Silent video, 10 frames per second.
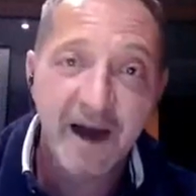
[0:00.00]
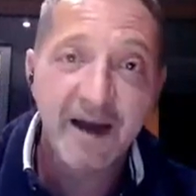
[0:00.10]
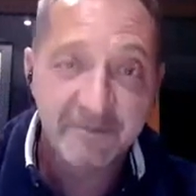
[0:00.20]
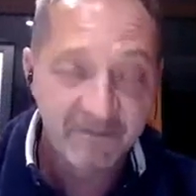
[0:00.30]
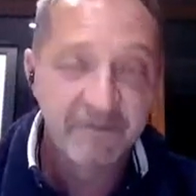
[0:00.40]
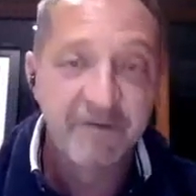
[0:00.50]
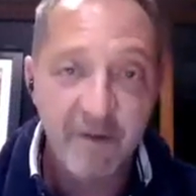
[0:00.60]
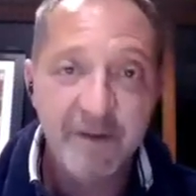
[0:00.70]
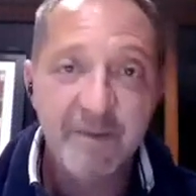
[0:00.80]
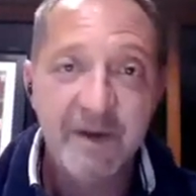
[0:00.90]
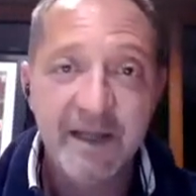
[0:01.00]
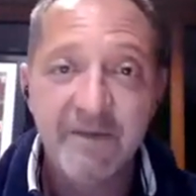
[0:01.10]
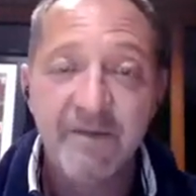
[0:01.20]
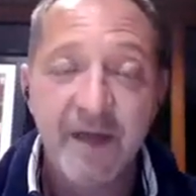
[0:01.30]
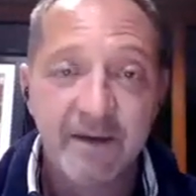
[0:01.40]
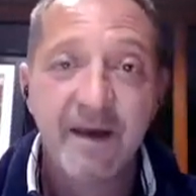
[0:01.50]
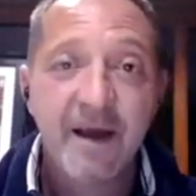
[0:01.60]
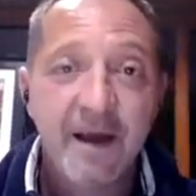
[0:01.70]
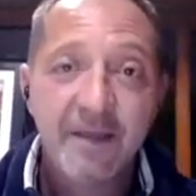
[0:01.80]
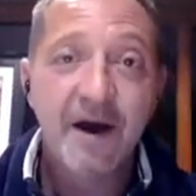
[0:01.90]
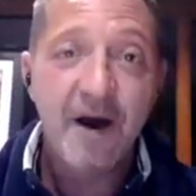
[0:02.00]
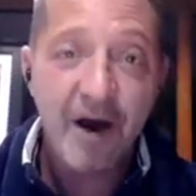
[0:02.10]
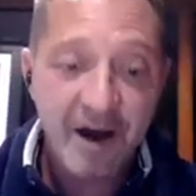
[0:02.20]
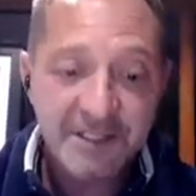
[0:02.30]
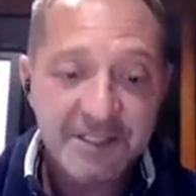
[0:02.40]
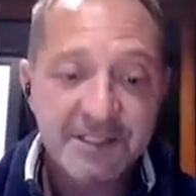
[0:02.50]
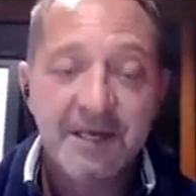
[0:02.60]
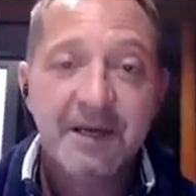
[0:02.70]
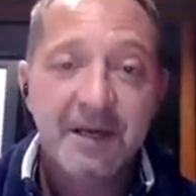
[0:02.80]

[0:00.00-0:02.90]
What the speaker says: I firmly believe that the Haas,